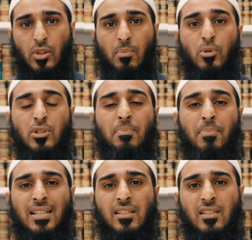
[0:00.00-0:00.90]
the Muslim
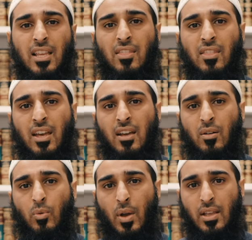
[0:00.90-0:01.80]
masses in the
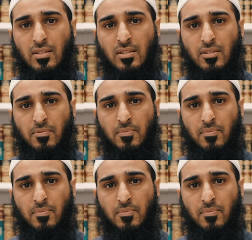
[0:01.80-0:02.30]
West.